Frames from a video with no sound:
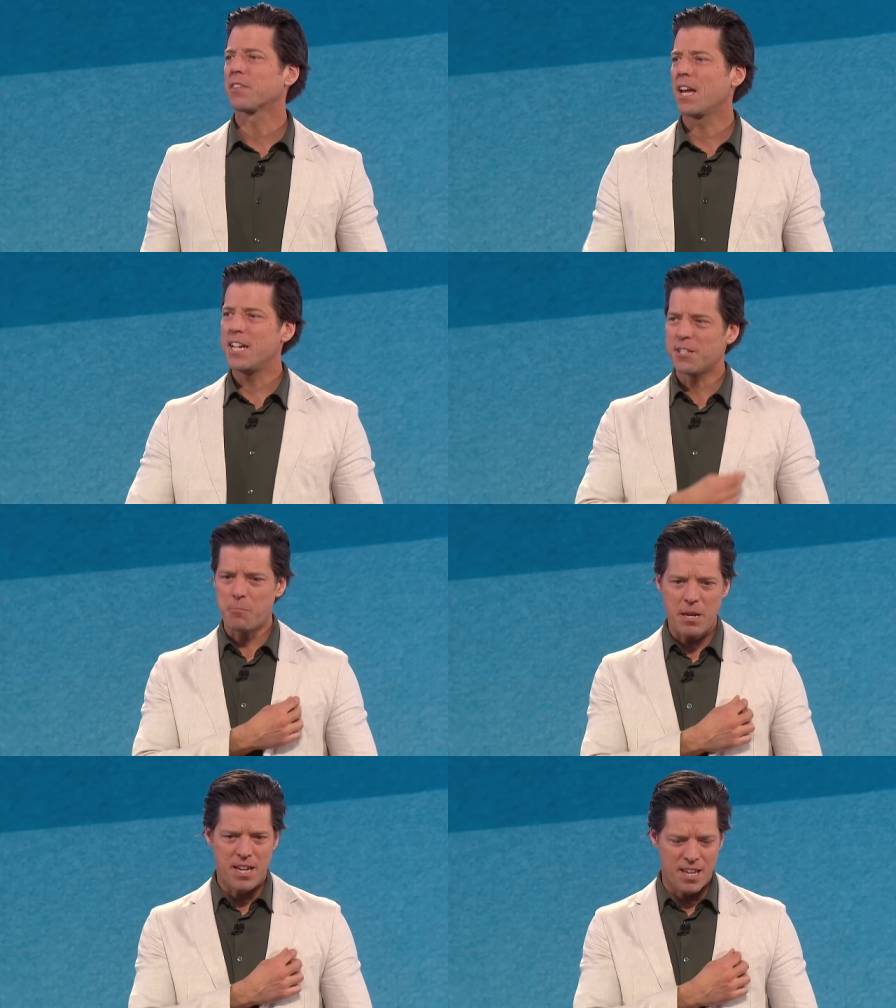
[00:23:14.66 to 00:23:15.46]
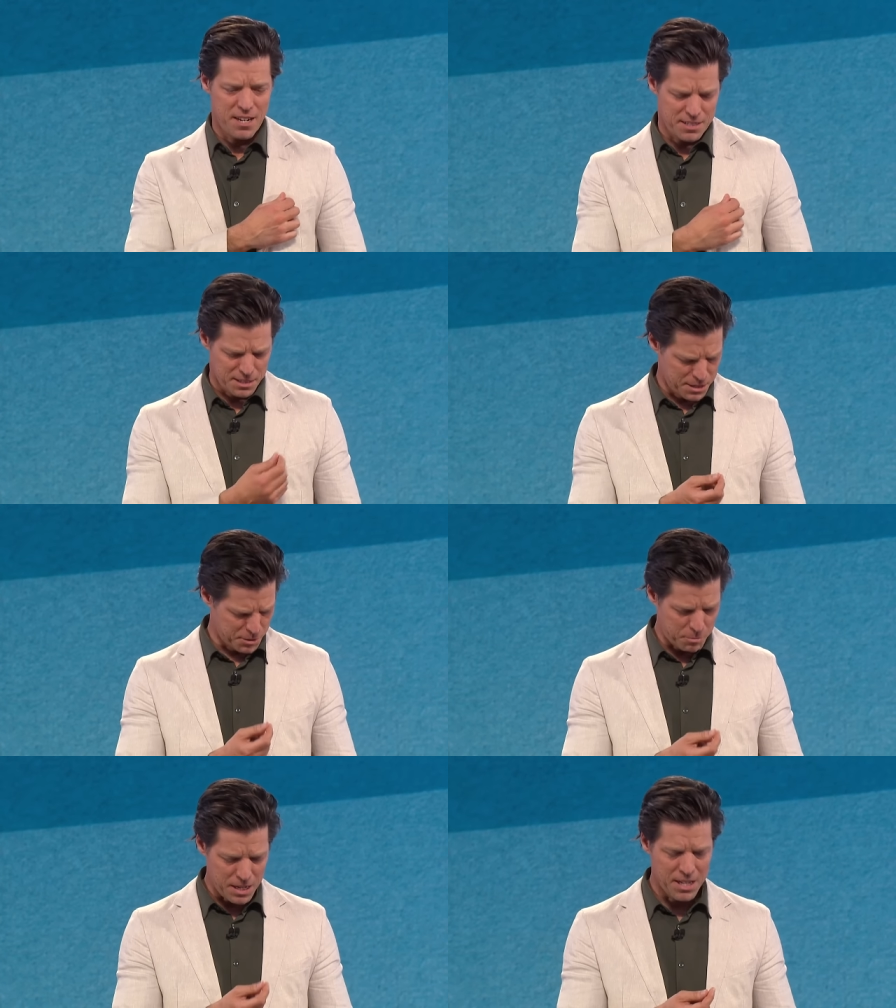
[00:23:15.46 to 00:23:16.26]
And he has a pin. He says,
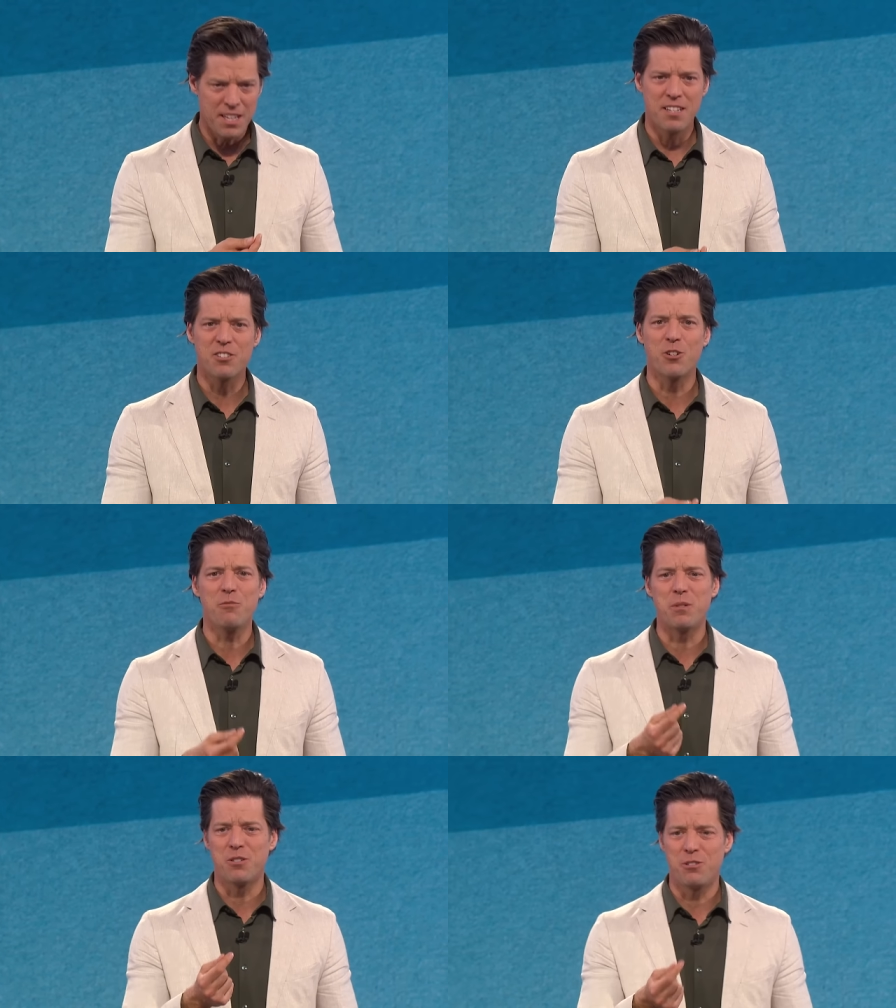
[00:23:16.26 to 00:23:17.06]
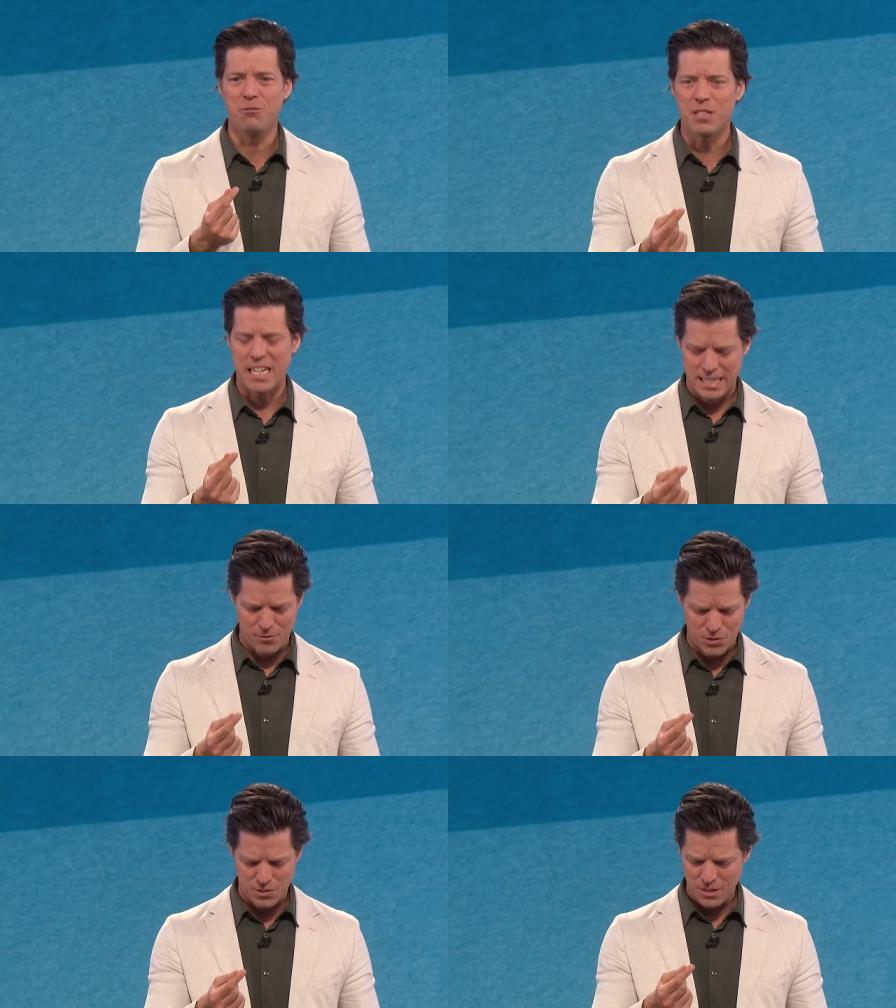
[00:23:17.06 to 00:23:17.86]
this pin, this could have been 2
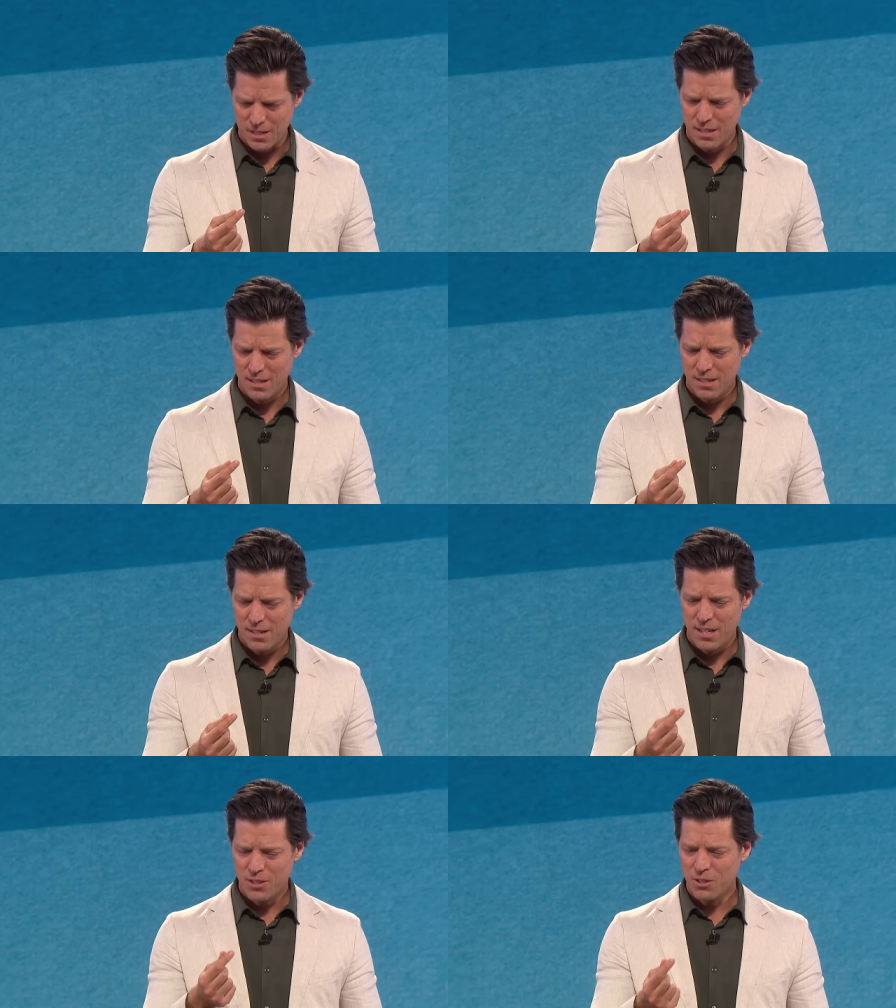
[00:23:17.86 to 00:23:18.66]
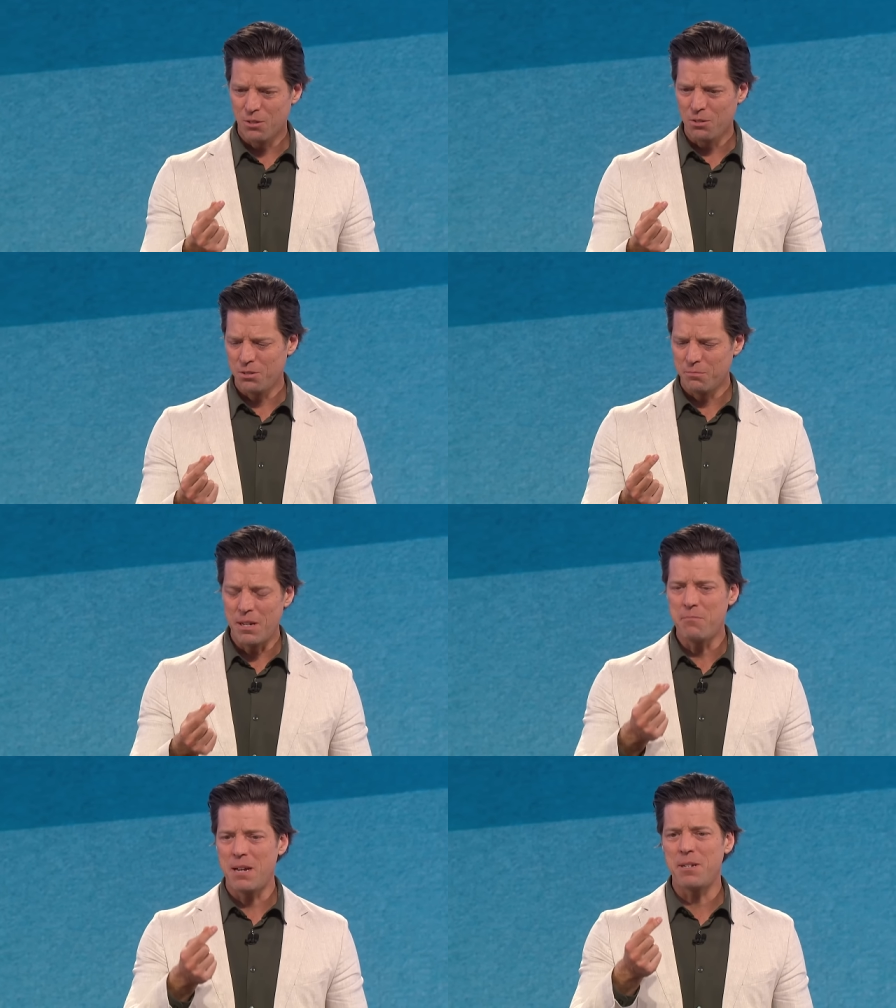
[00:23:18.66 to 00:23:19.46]
lives. It's gold,
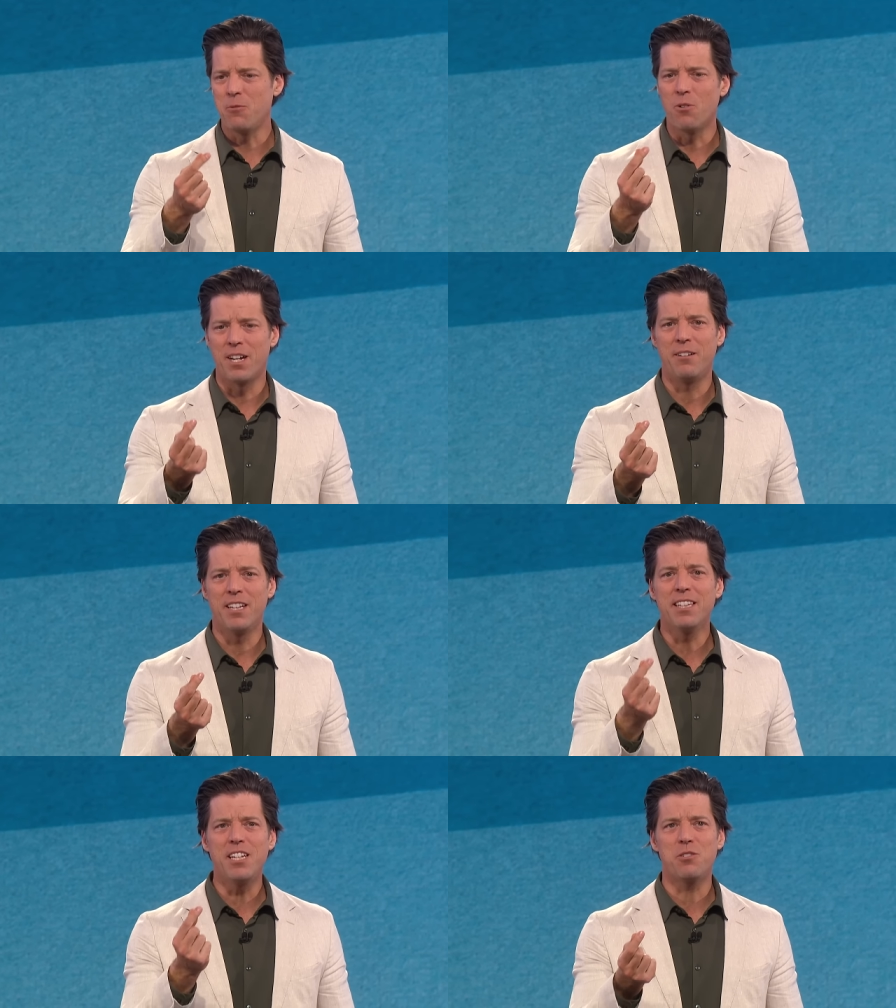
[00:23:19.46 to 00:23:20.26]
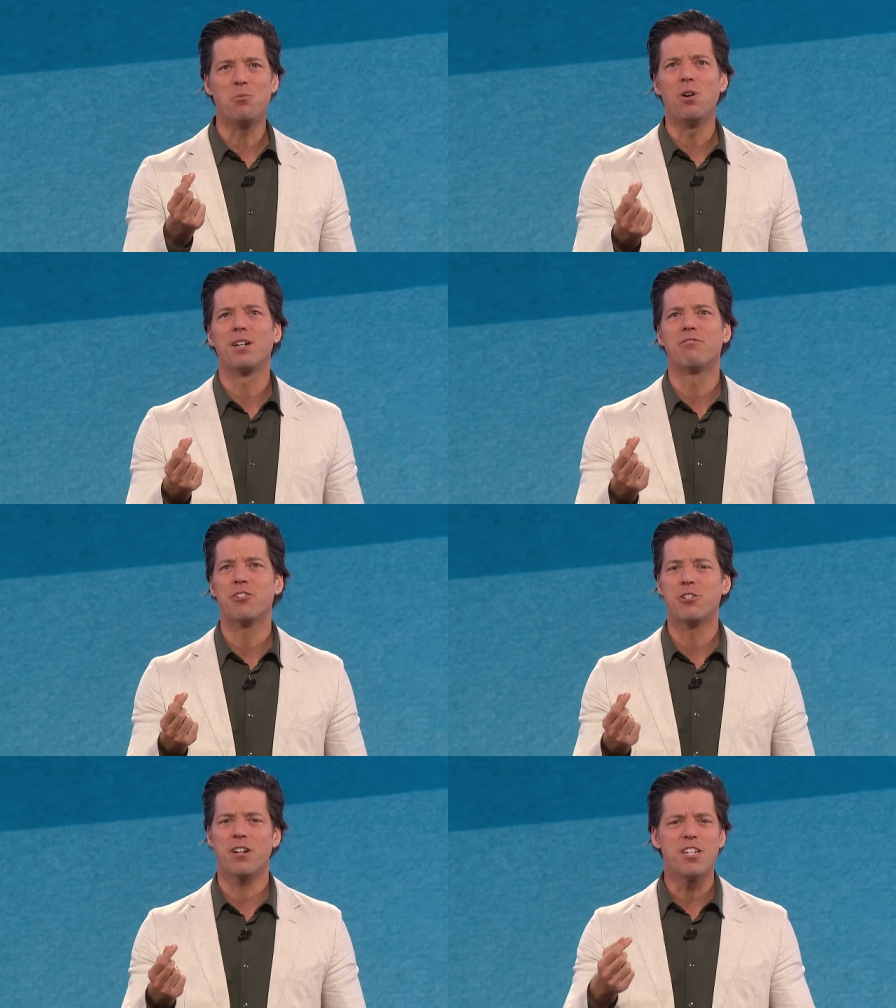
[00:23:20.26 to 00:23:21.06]
maybe one, at least one
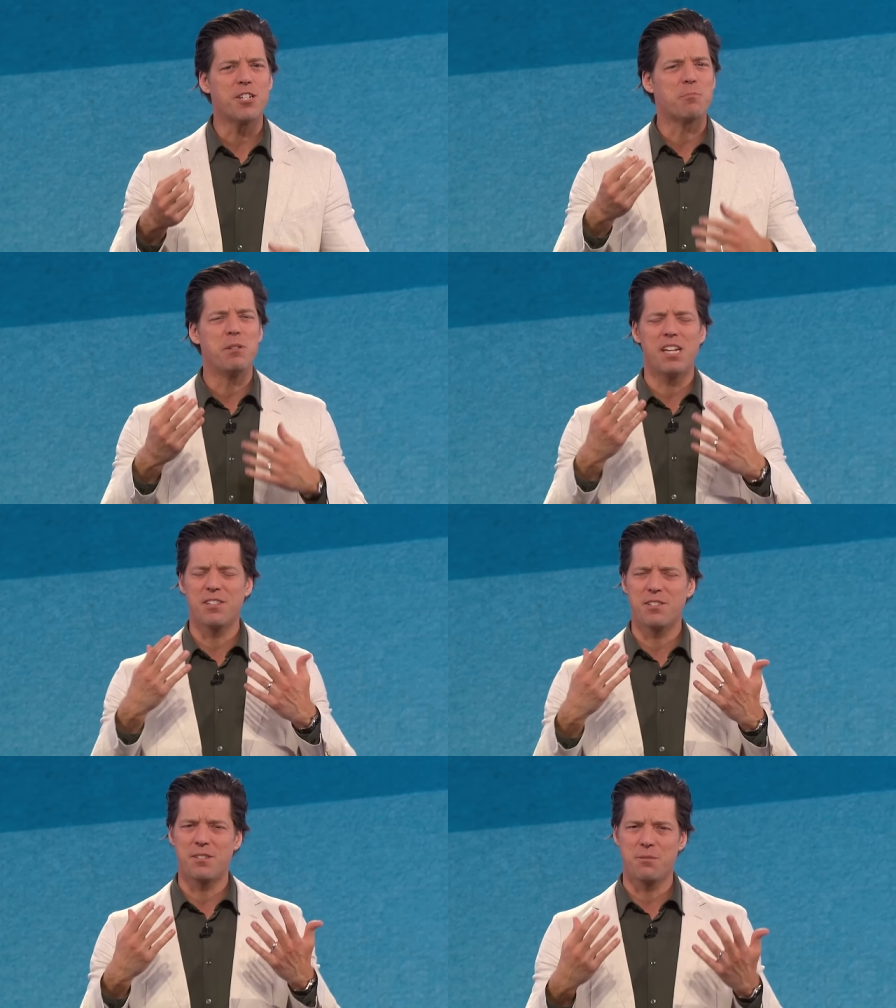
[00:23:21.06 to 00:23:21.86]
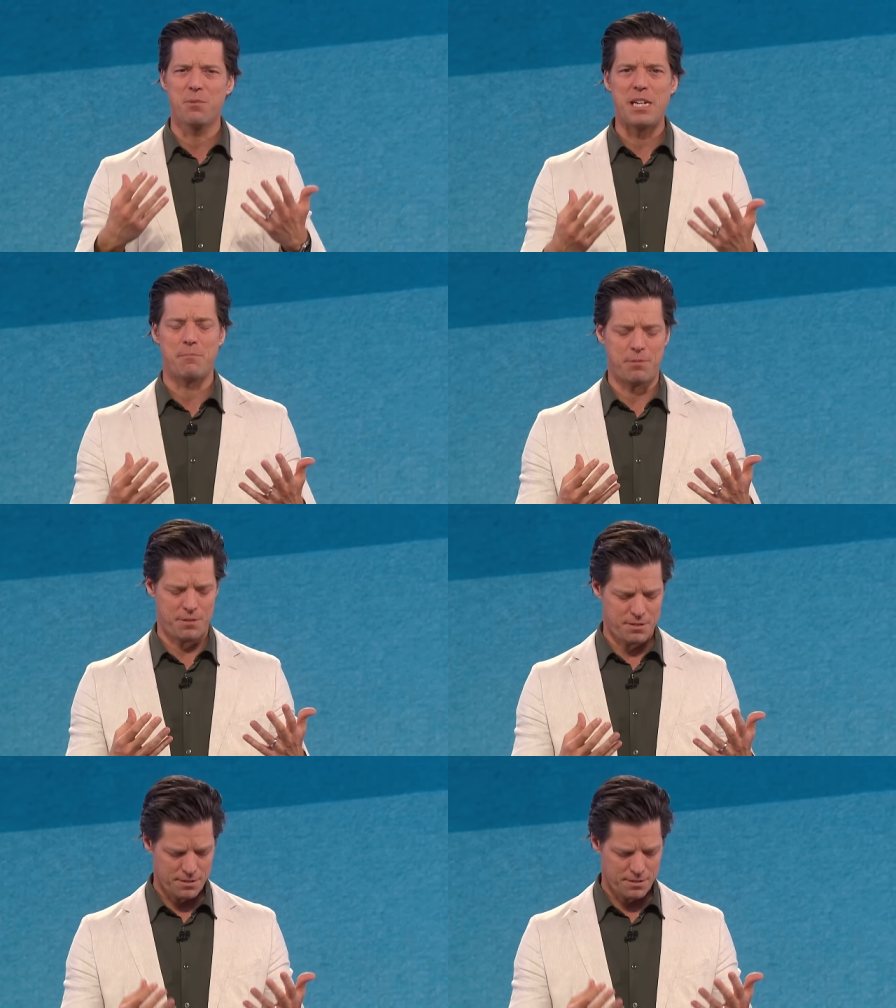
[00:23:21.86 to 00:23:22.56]
for sure. And he just begins to weep.